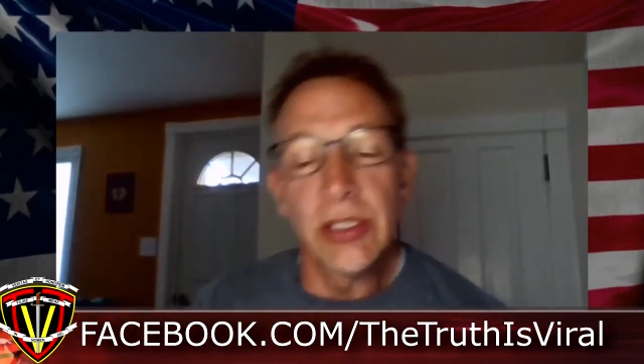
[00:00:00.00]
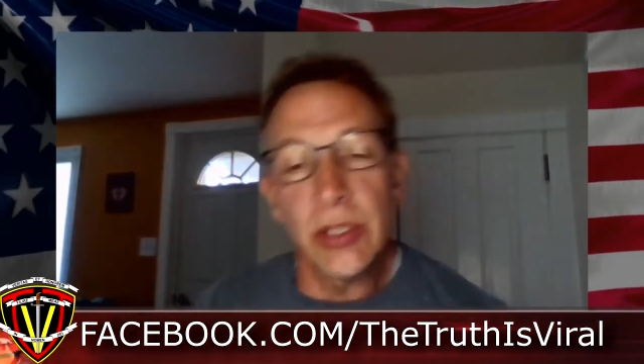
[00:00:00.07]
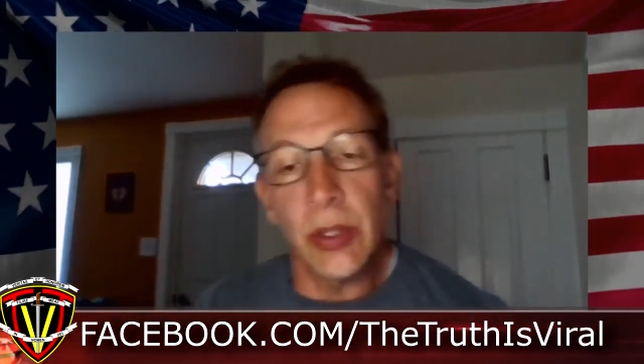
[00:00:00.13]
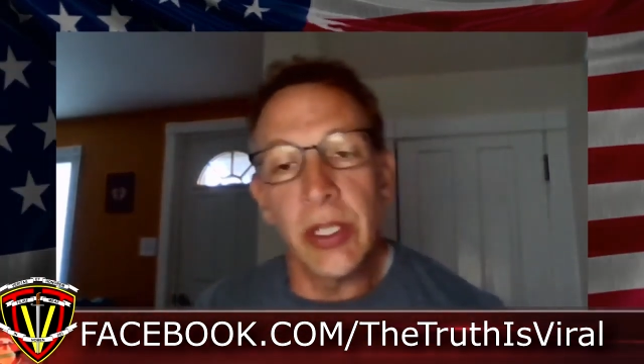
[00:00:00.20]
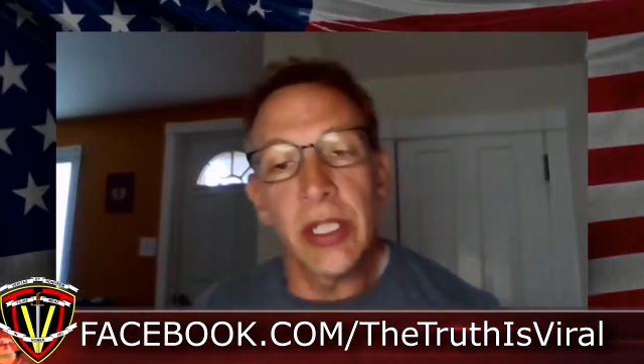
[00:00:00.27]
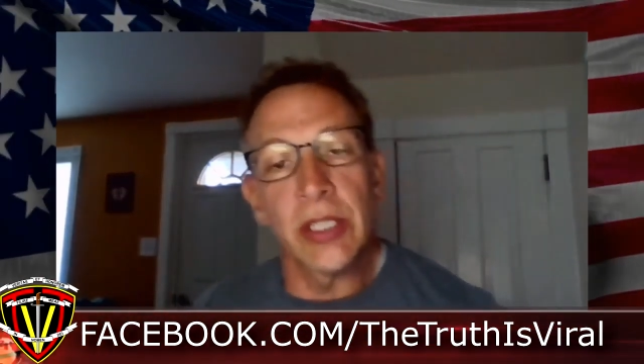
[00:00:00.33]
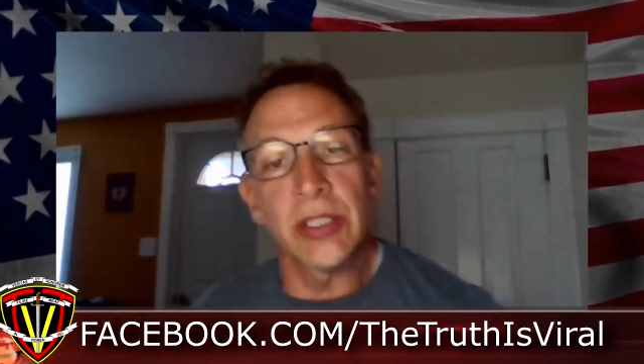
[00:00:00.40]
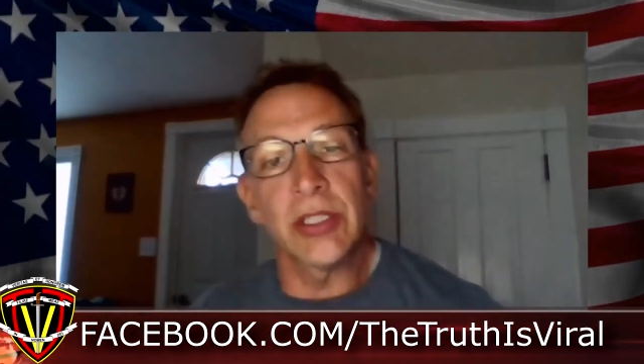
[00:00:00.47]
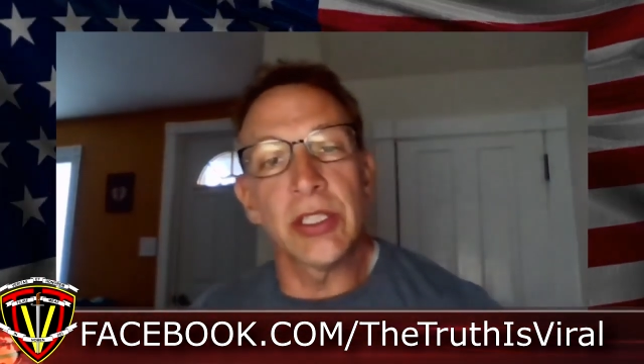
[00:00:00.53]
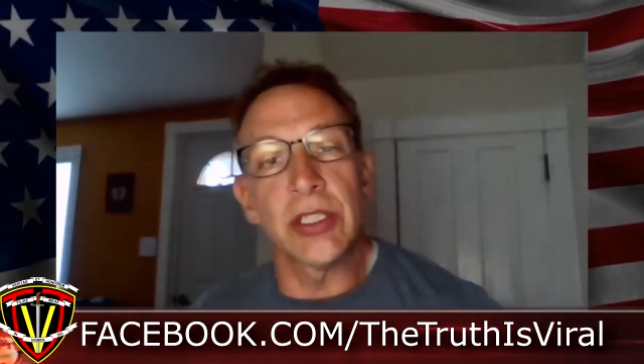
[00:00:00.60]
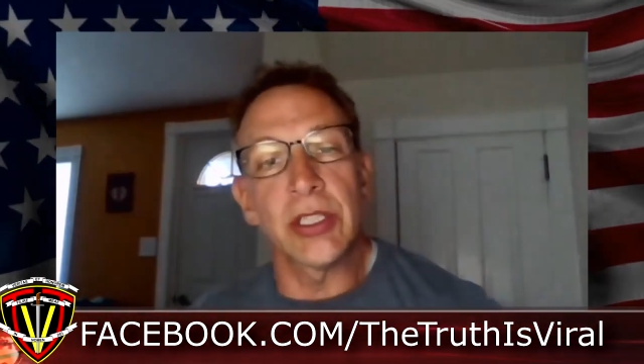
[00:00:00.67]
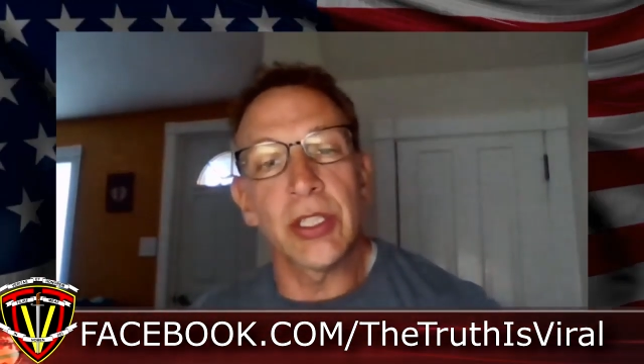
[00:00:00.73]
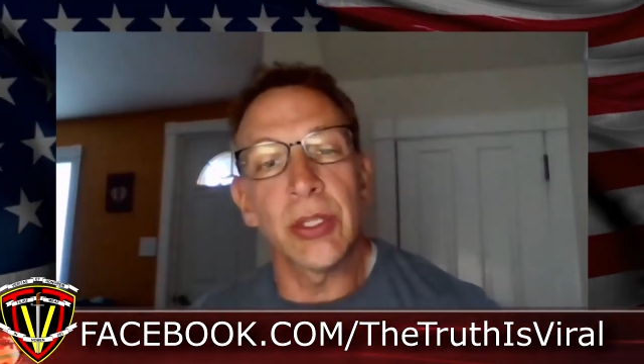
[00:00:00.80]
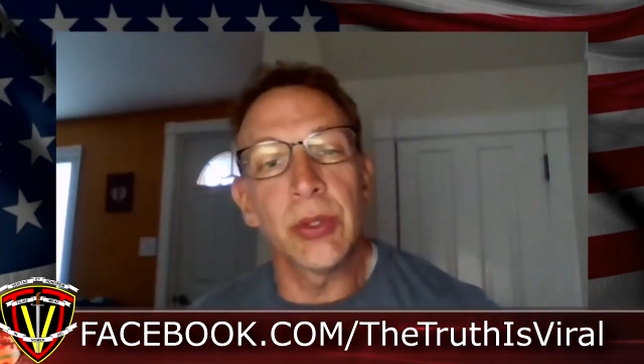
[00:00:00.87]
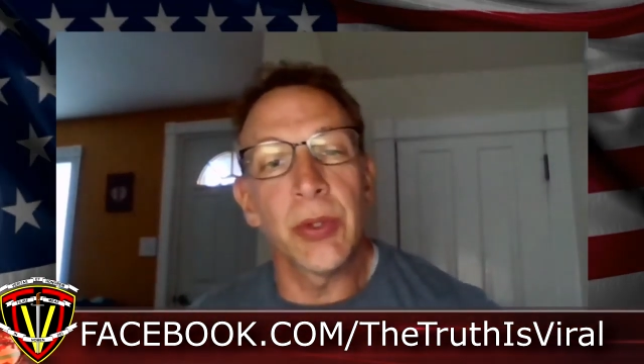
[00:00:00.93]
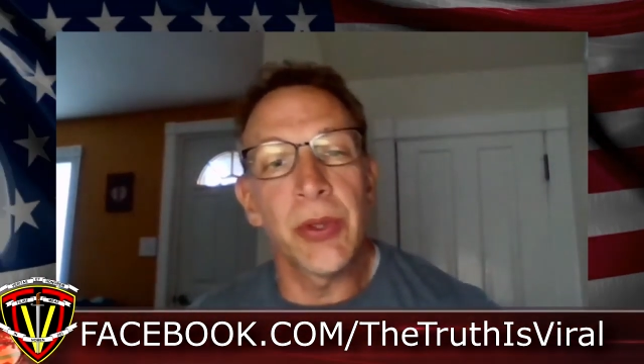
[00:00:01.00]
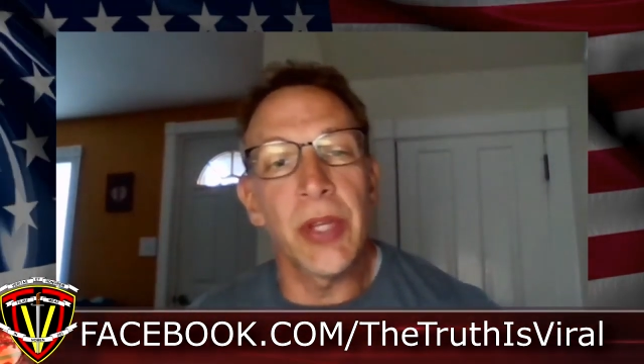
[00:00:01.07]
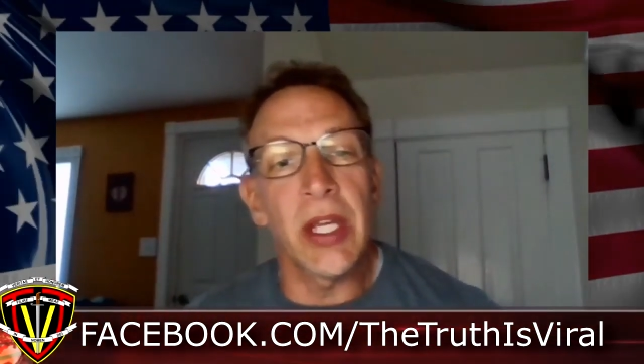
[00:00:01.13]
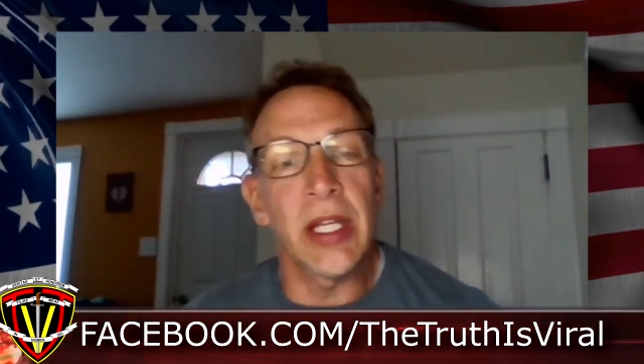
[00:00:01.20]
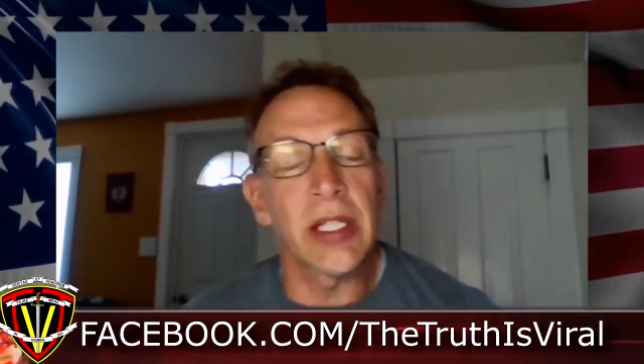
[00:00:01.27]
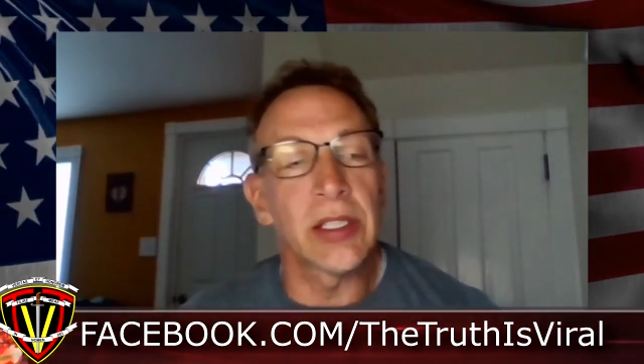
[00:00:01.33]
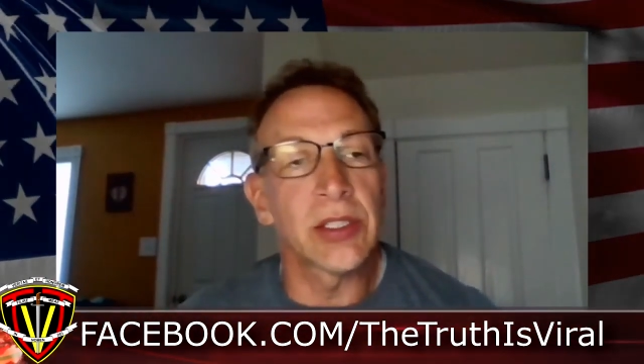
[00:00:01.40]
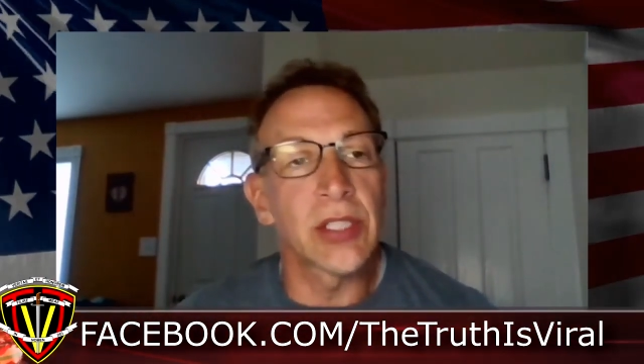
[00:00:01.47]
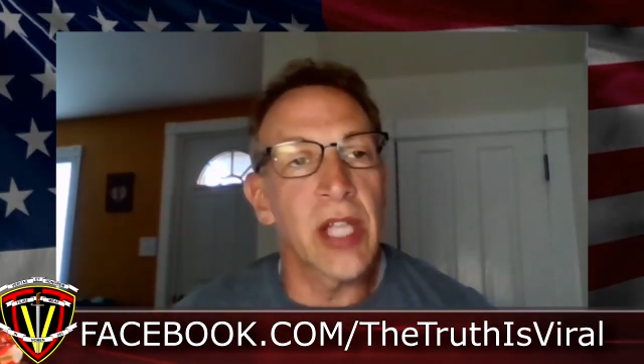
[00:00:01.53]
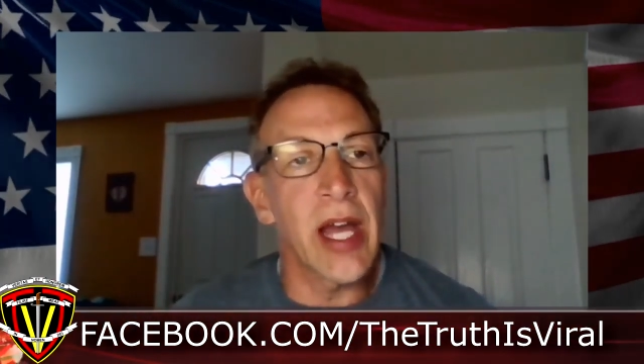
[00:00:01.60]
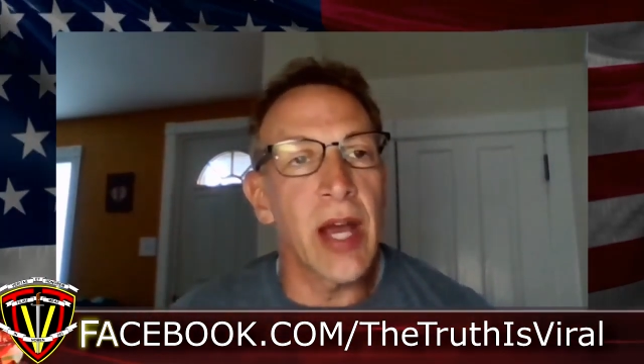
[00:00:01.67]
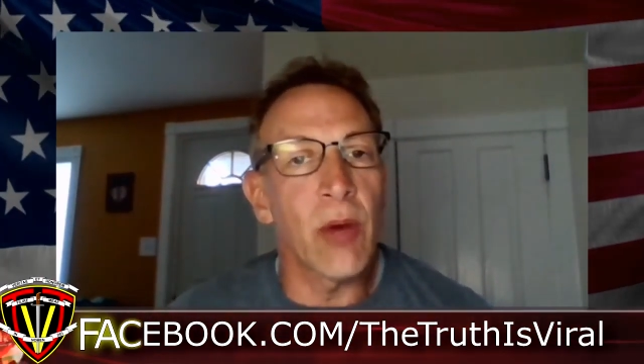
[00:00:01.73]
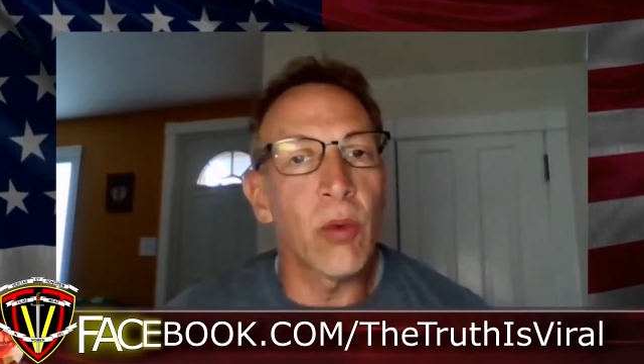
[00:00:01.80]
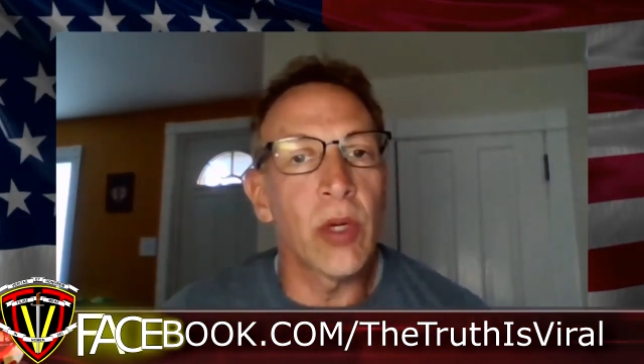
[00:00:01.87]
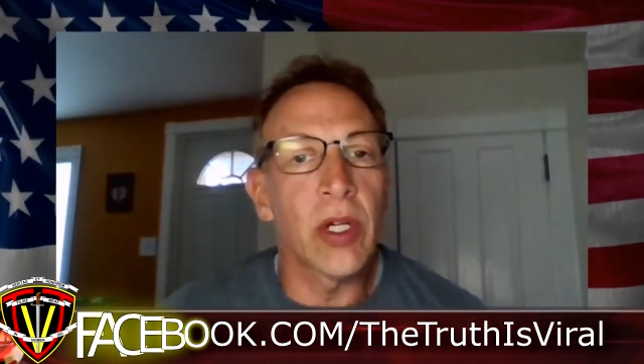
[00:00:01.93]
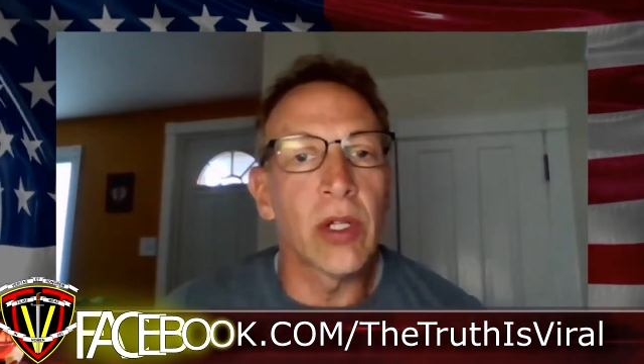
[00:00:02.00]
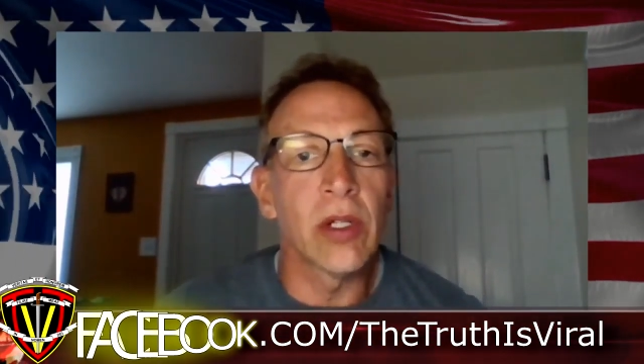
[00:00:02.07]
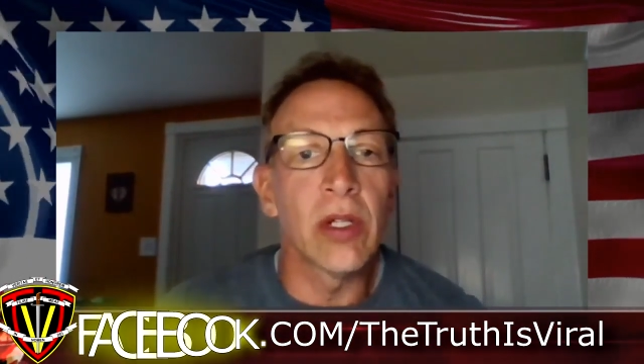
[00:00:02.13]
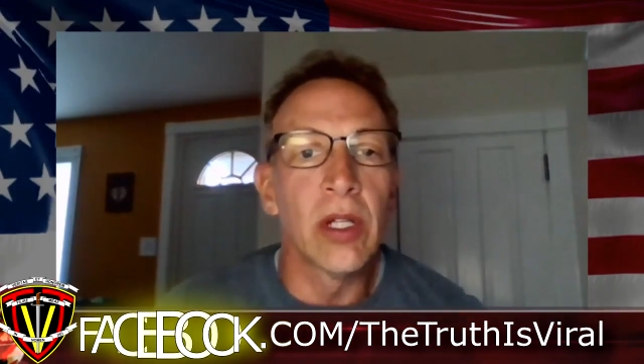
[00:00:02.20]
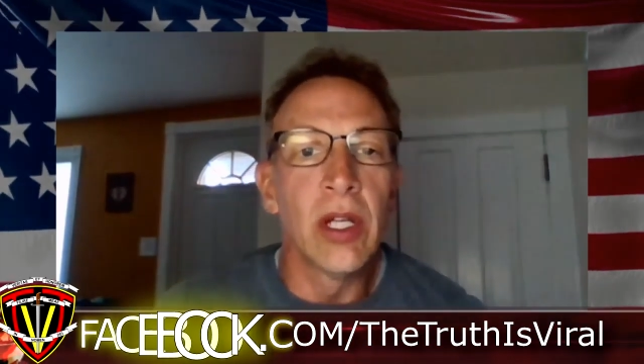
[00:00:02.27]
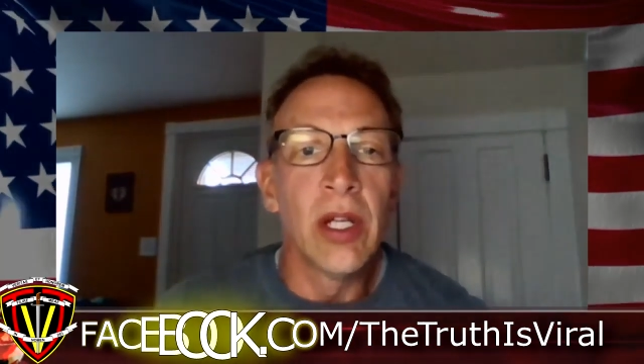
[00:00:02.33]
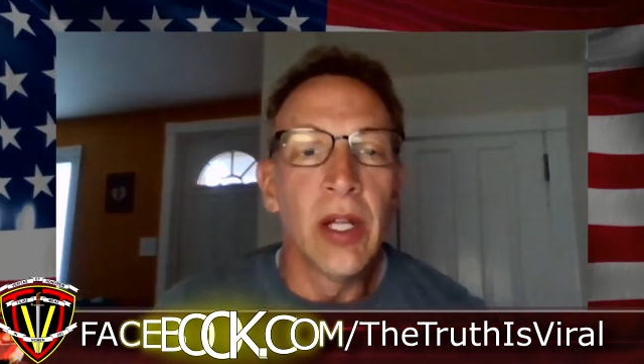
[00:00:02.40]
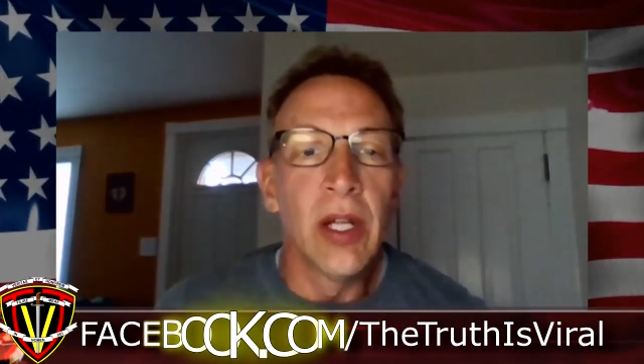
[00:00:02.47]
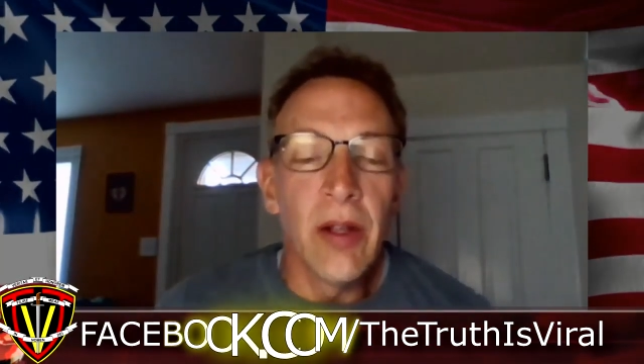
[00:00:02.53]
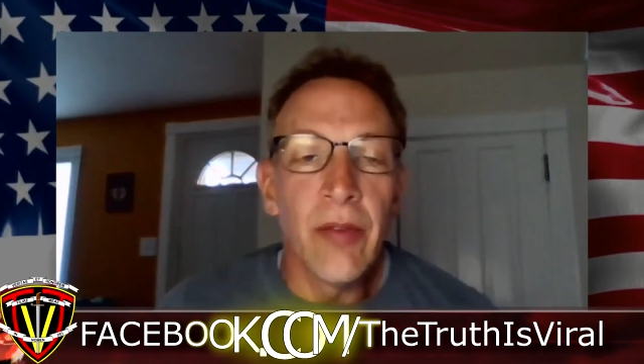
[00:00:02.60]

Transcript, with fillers: so here's the two things that will